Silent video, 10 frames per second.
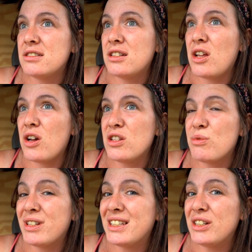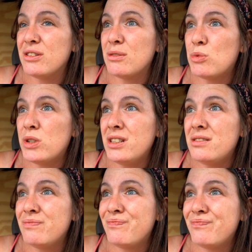clouds will clear in the morning,
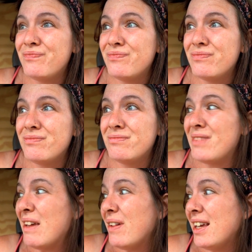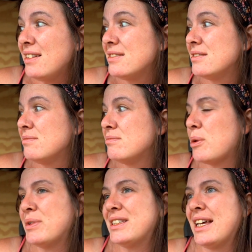maybe,
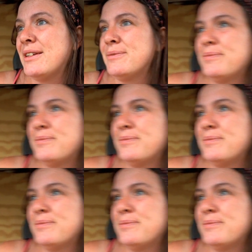but we'll see.